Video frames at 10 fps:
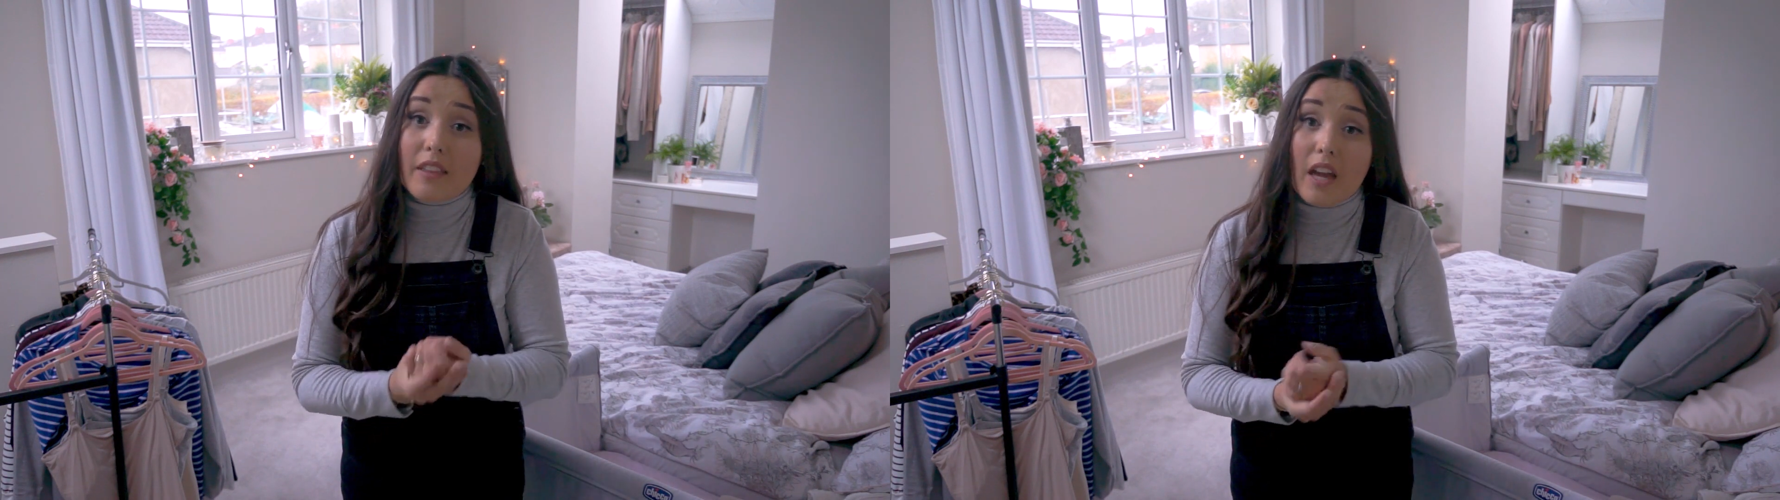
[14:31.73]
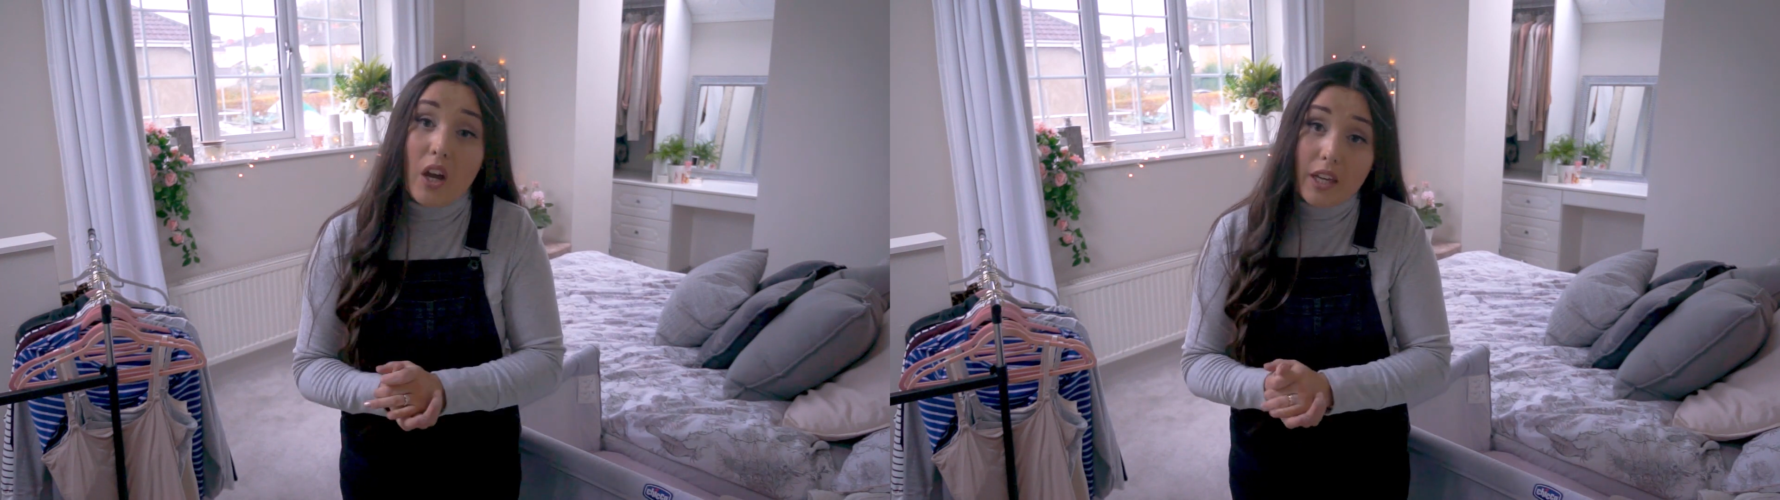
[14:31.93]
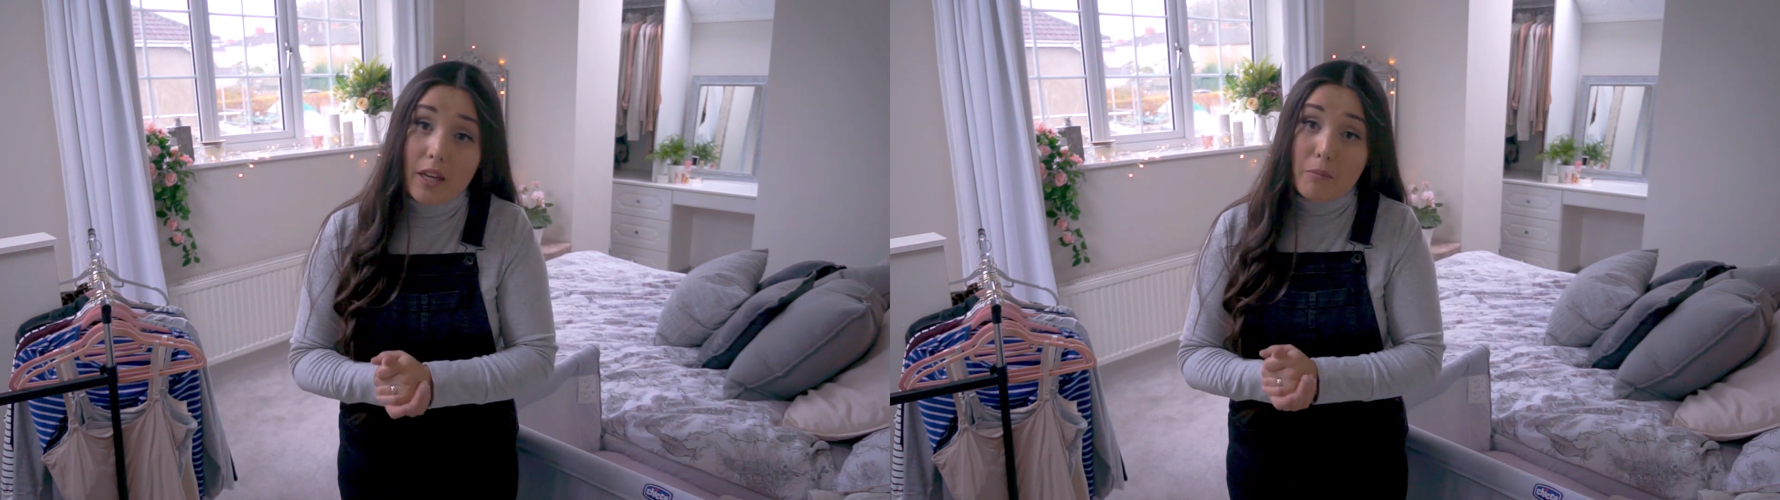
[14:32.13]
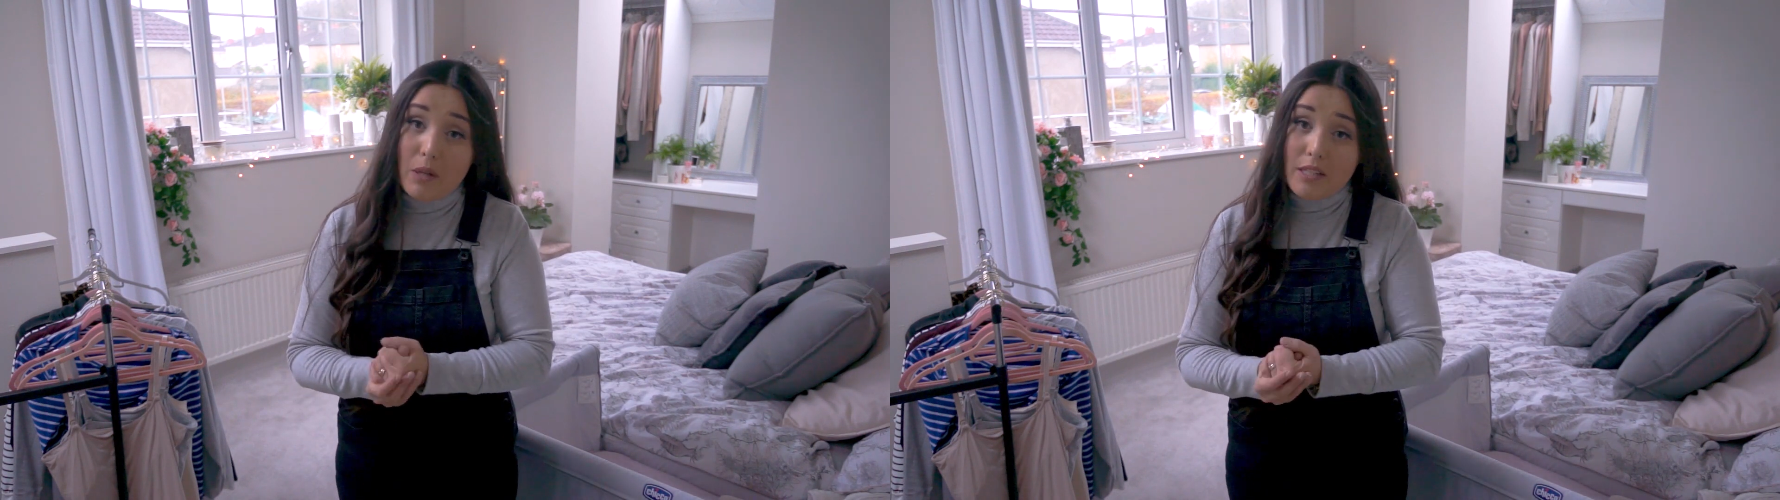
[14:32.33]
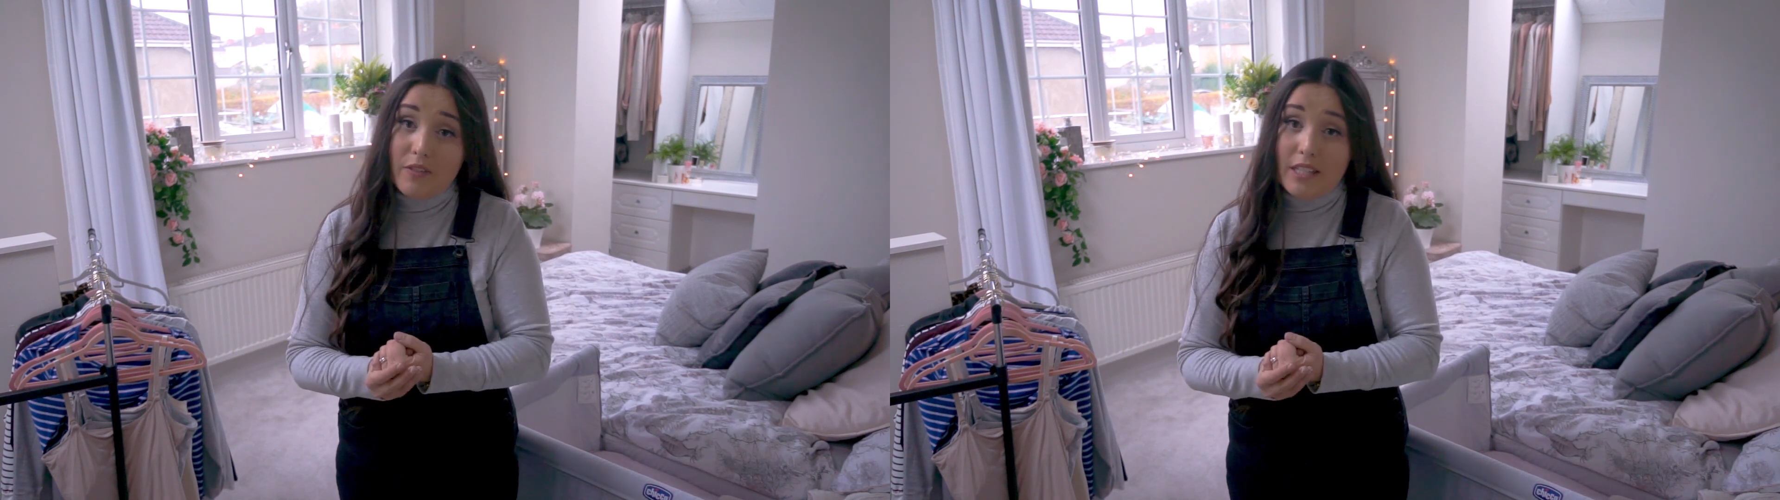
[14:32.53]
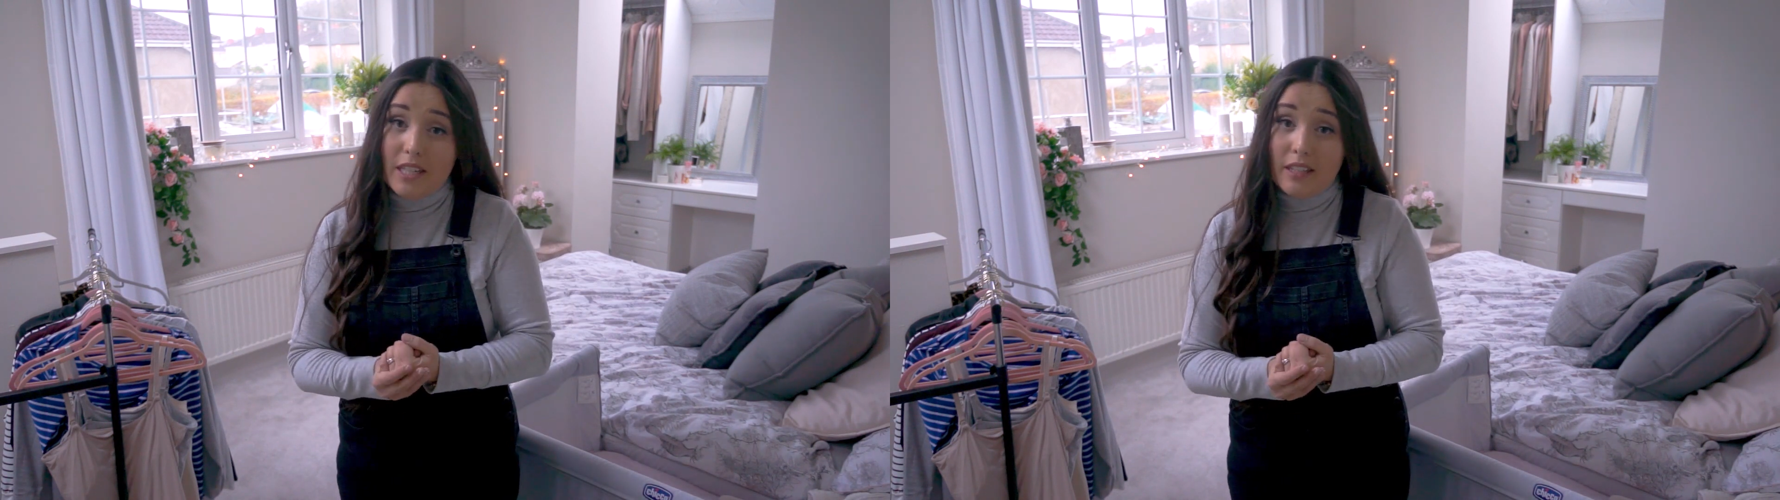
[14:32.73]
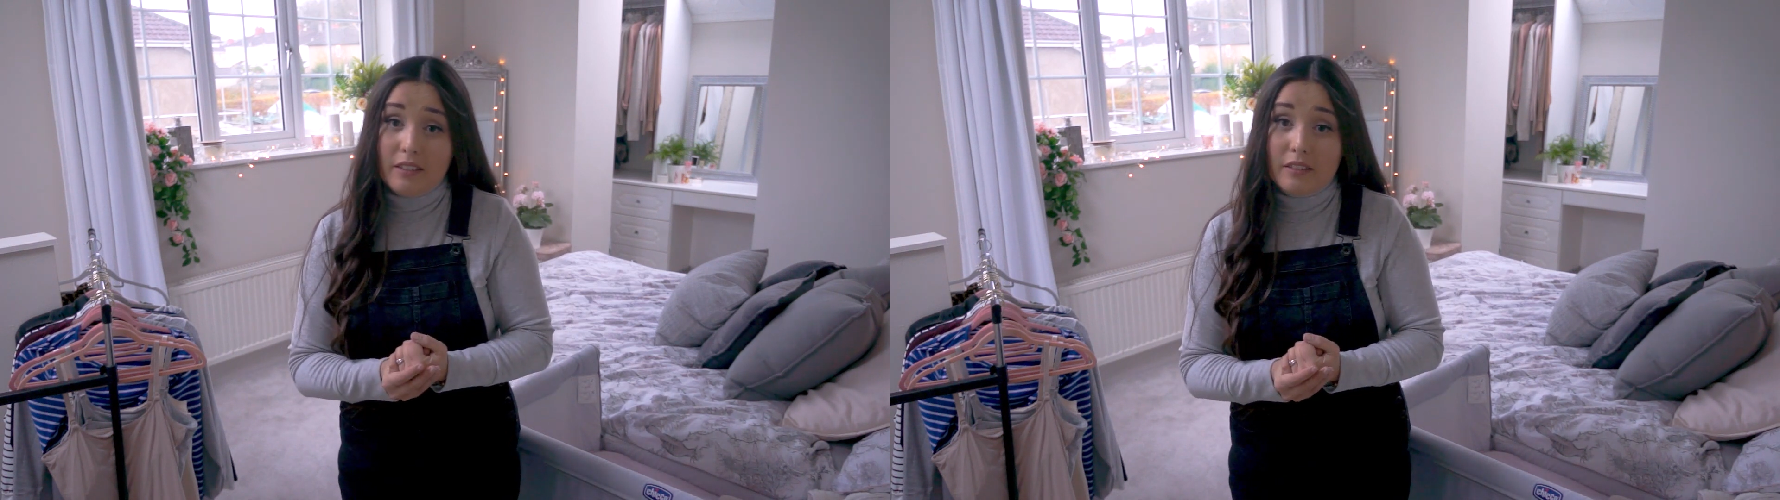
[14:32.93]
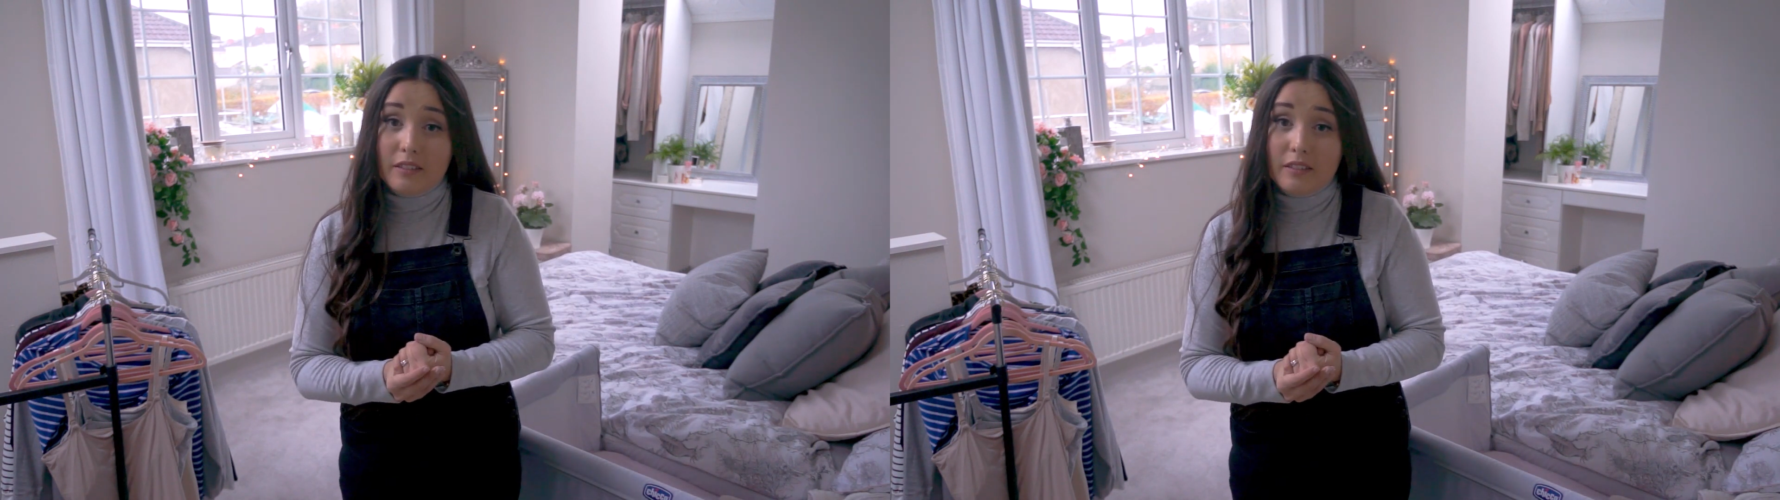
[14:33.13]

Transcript: that I am breastfeeding.